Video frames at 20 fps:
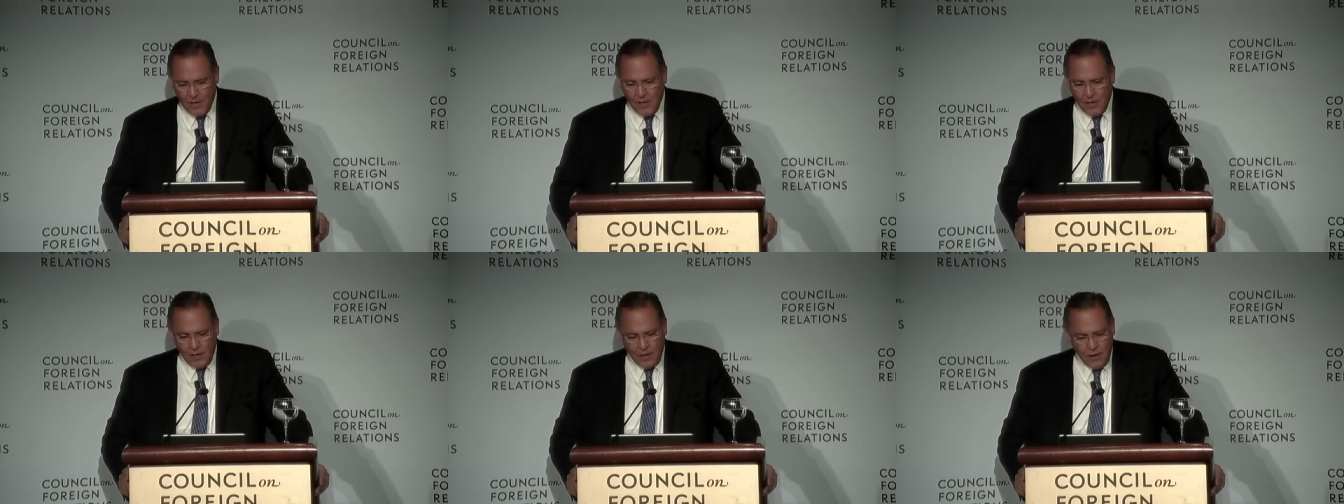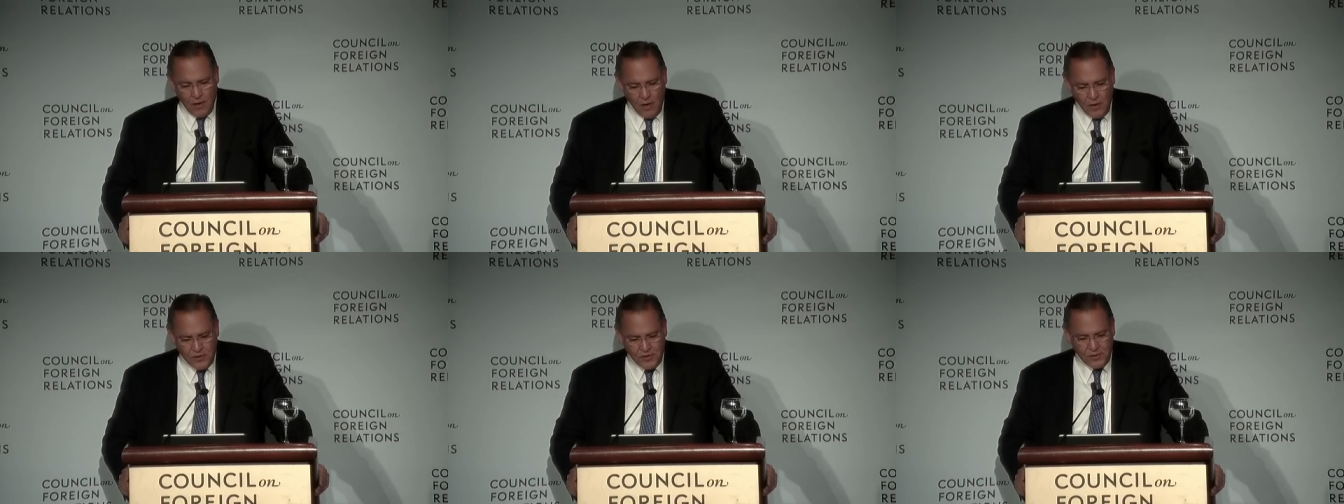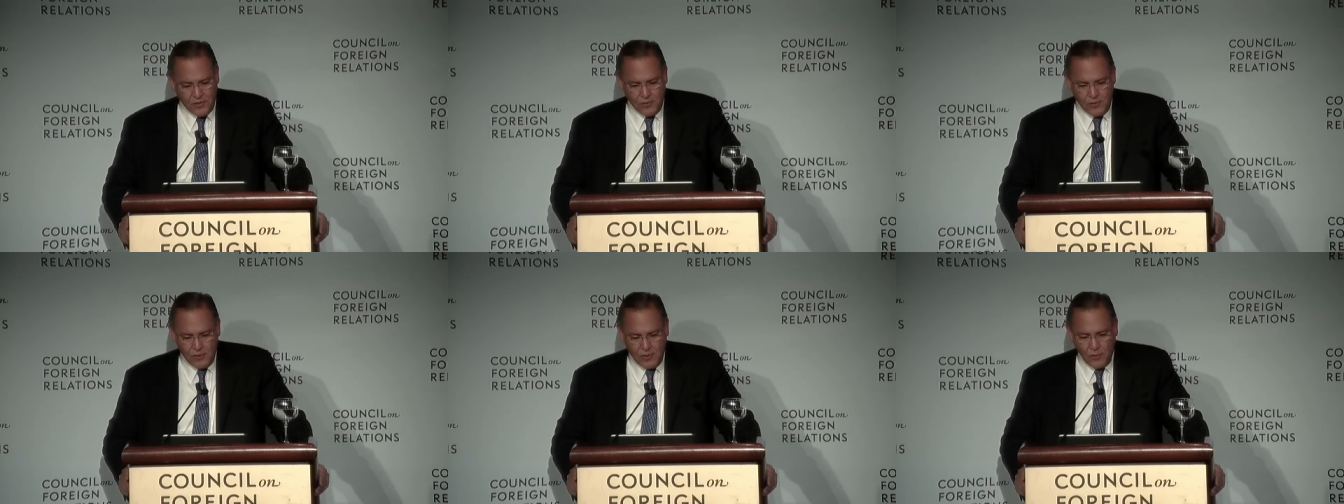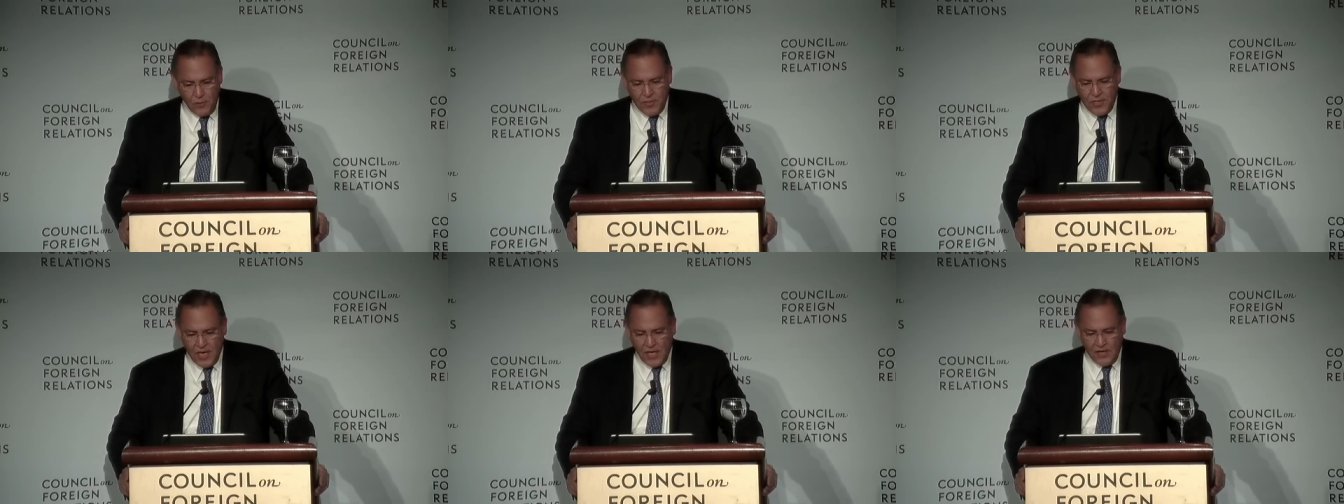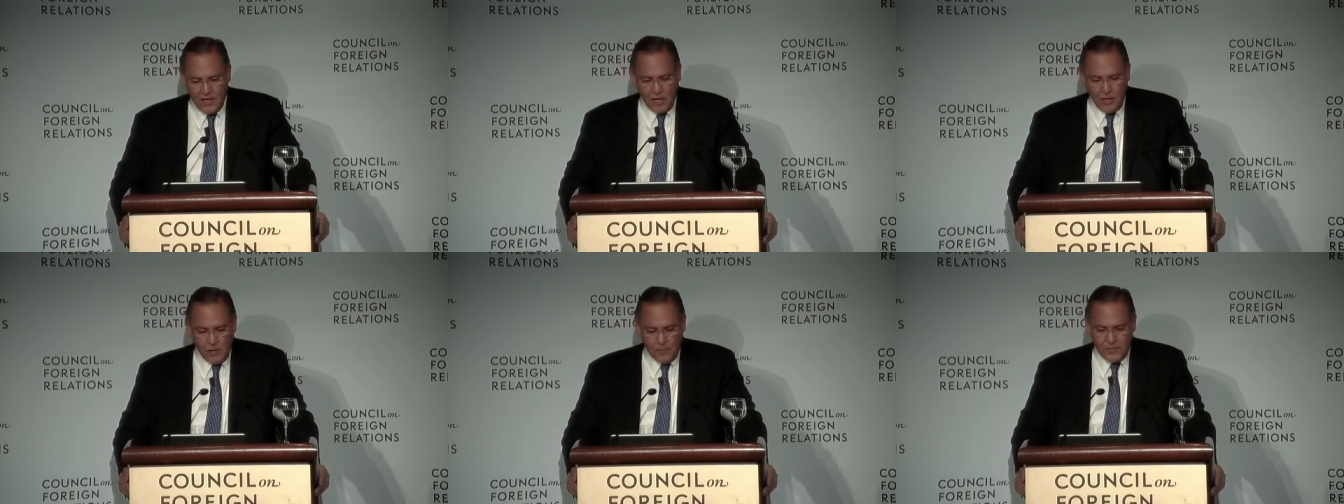He also knew that we needed
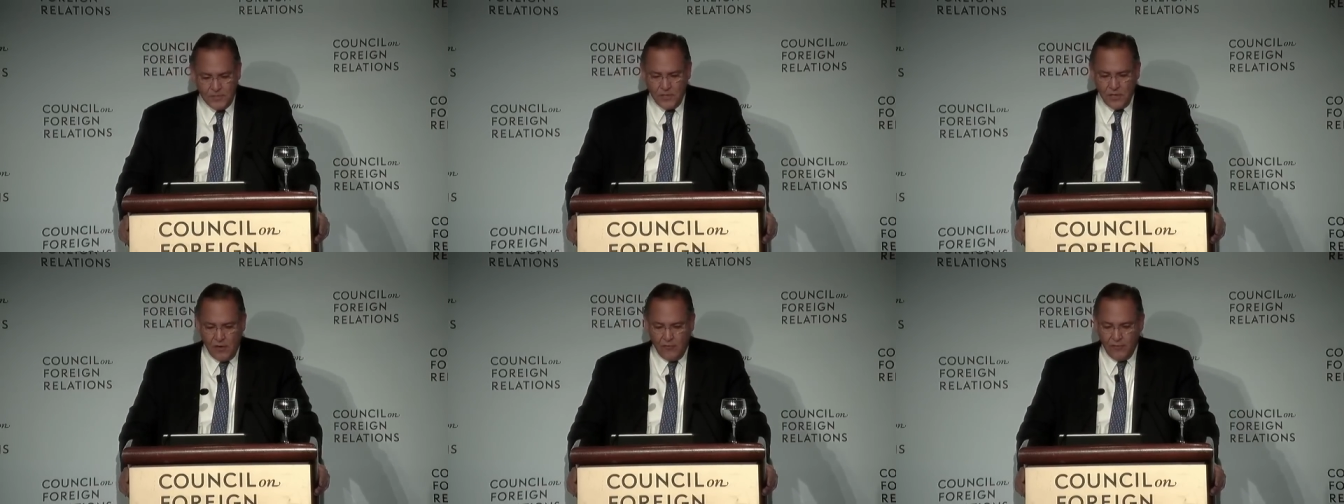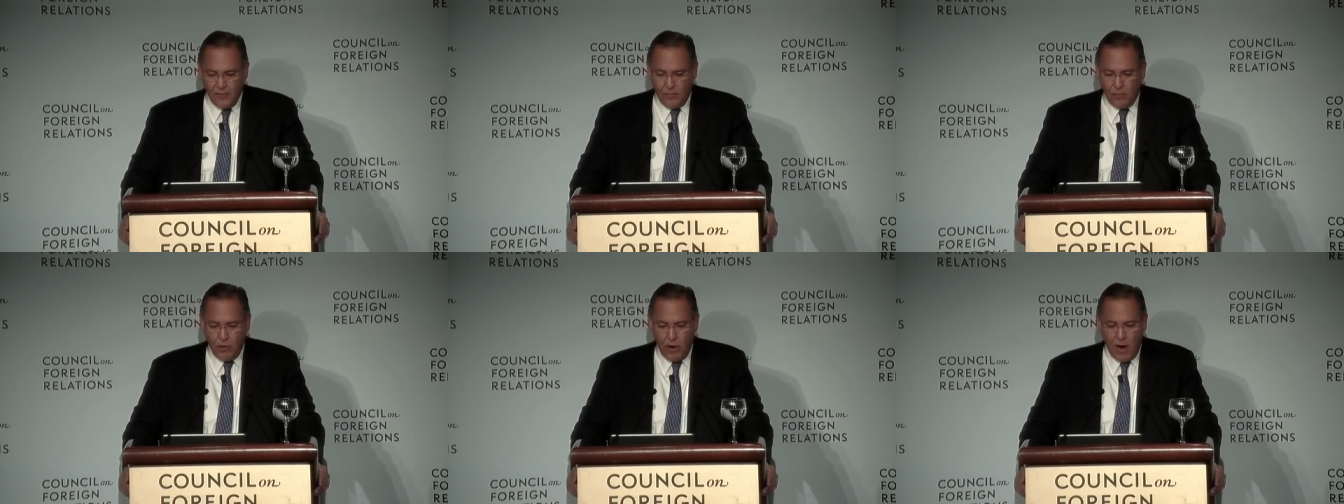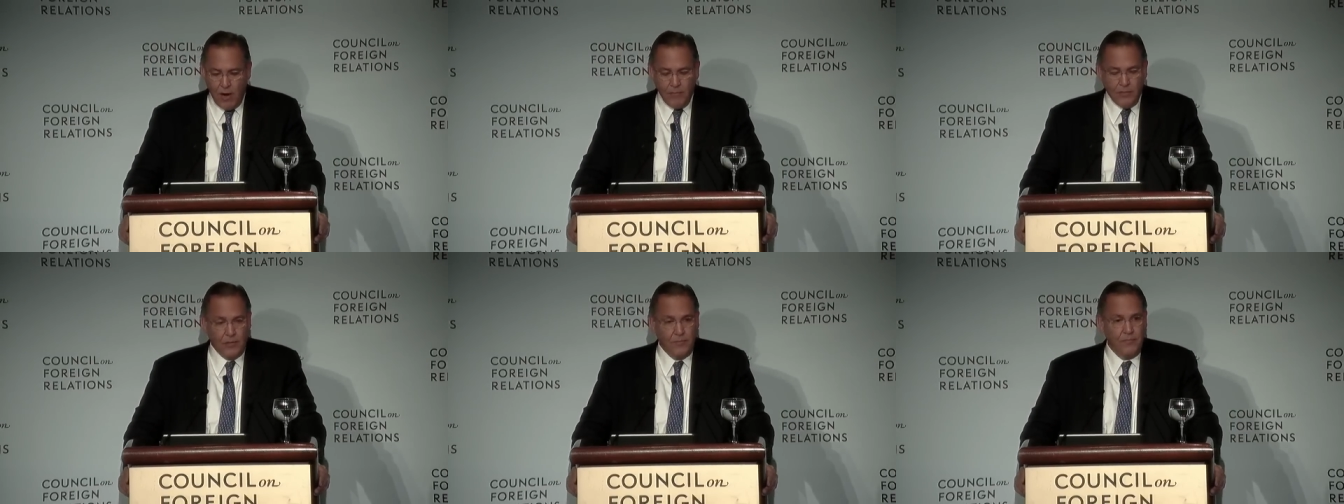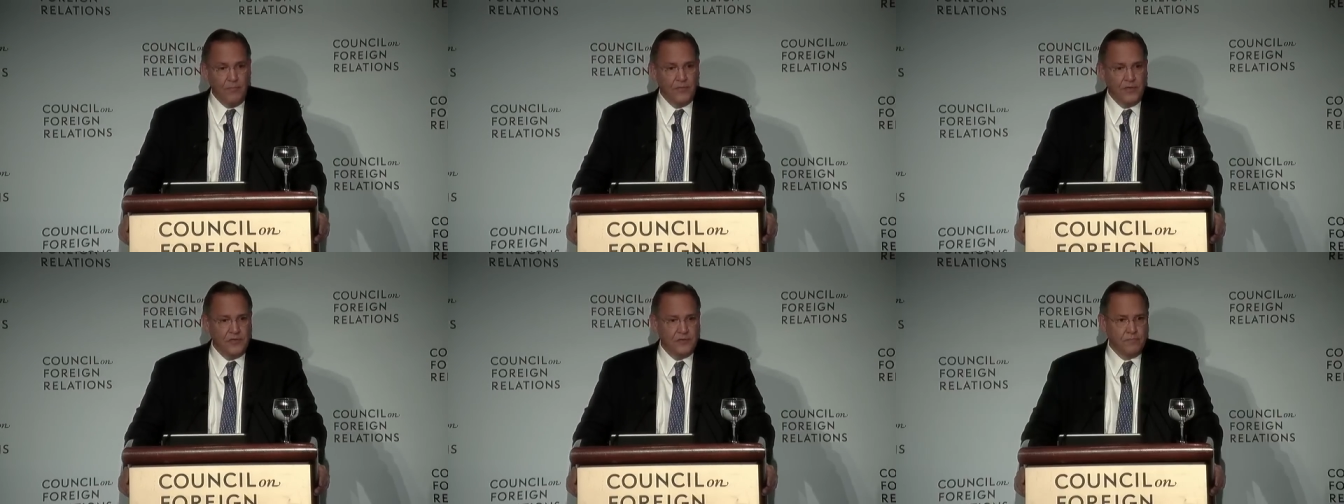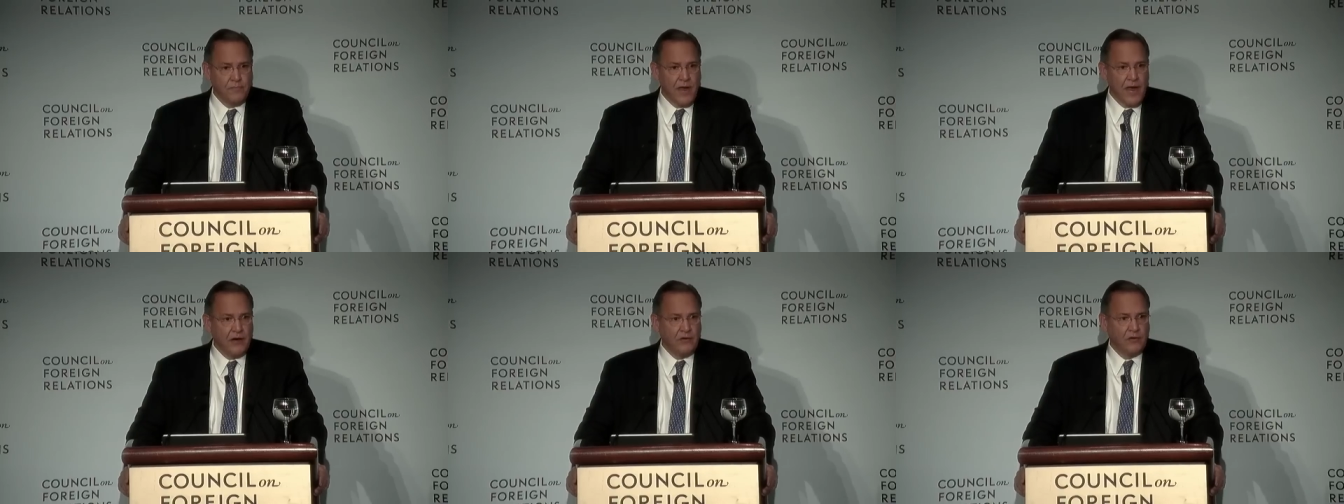to help solve the problem these
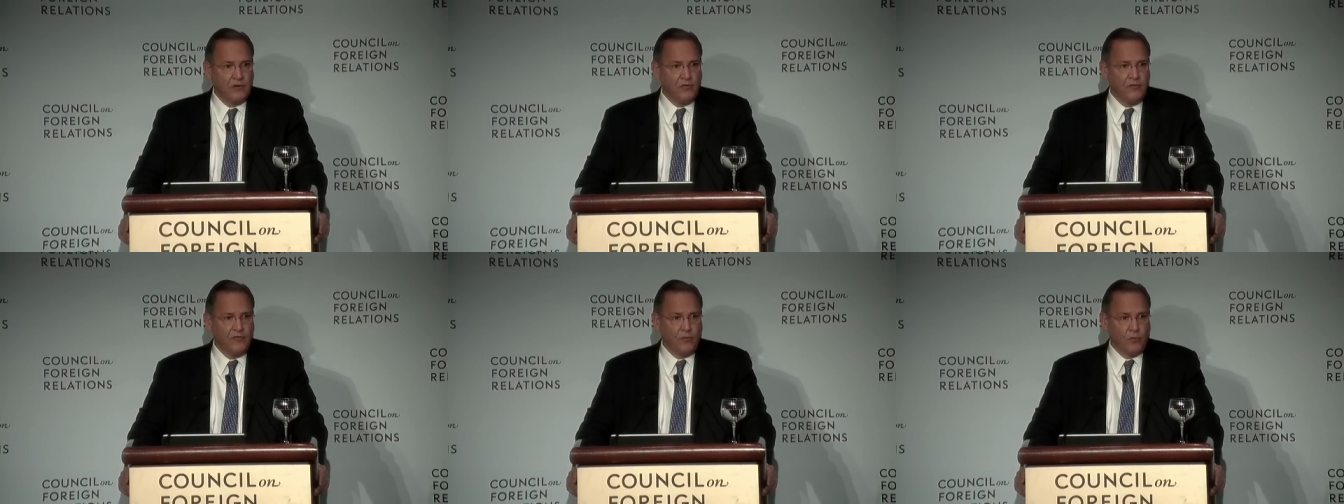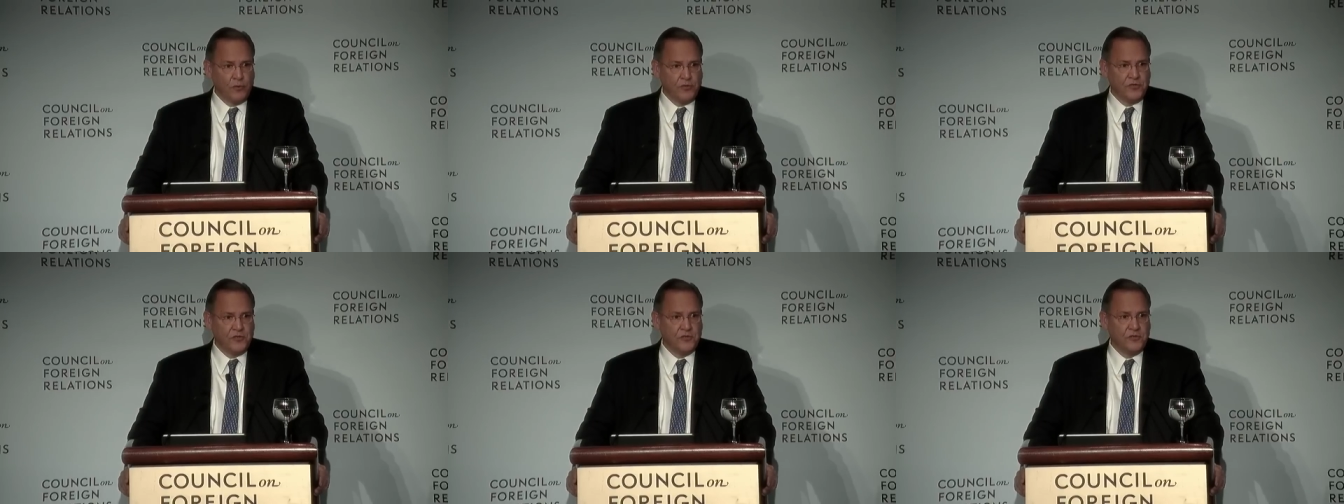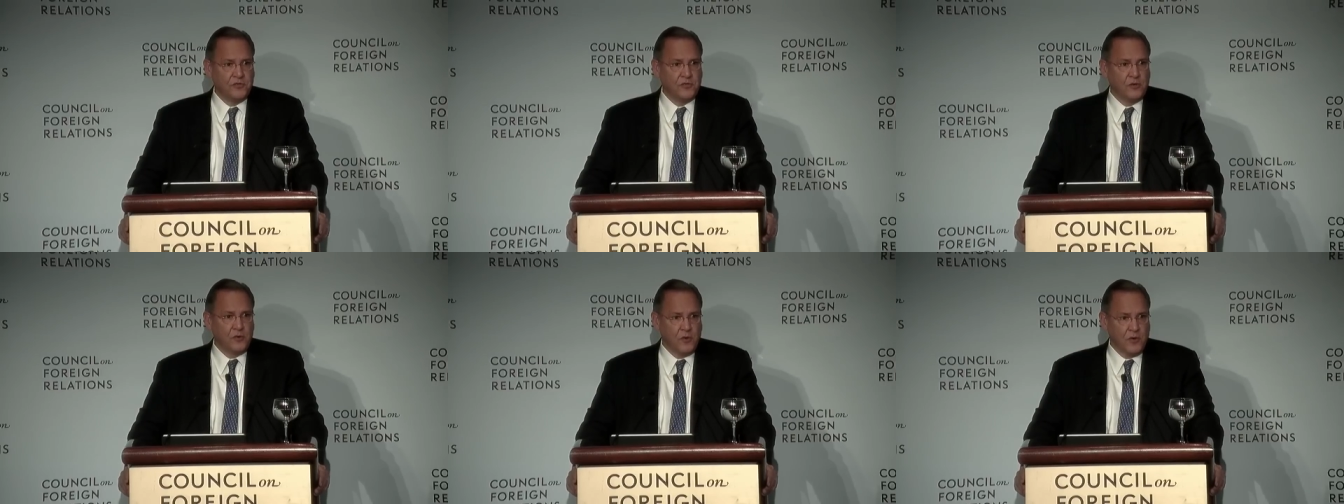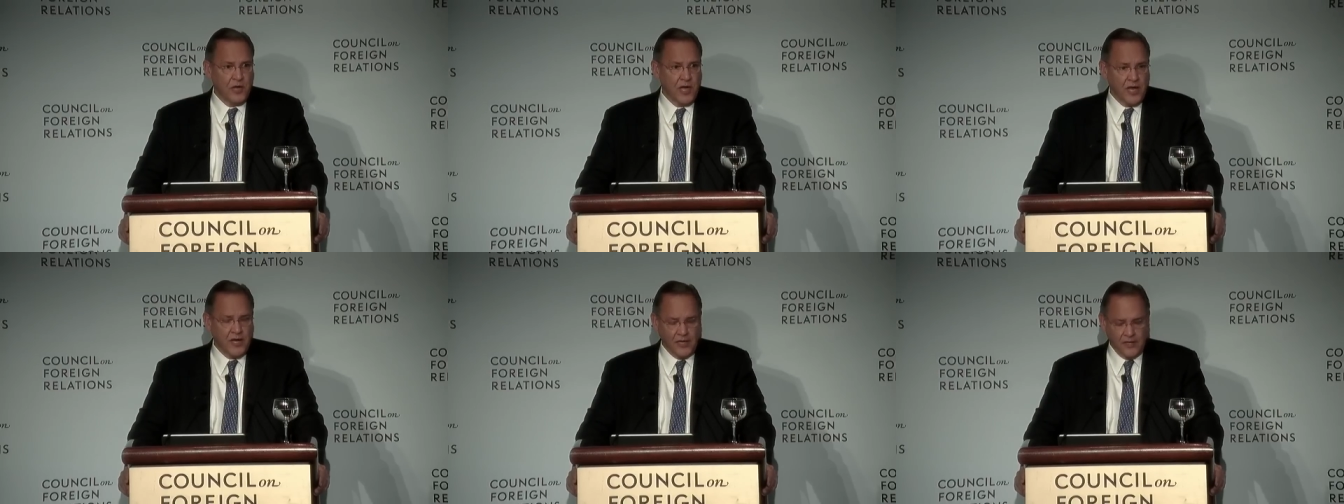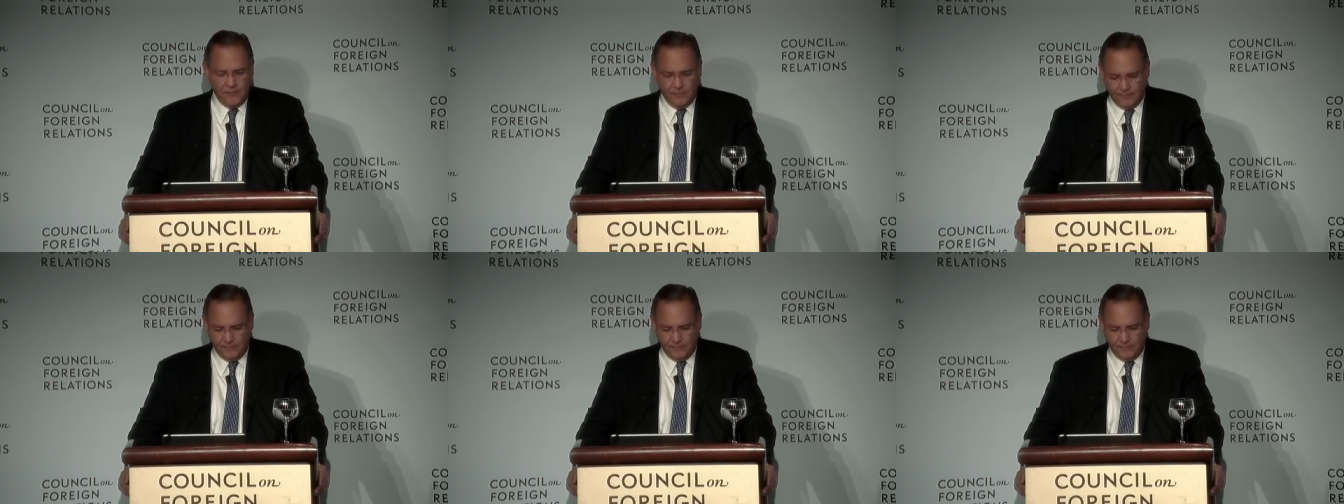macro forces created.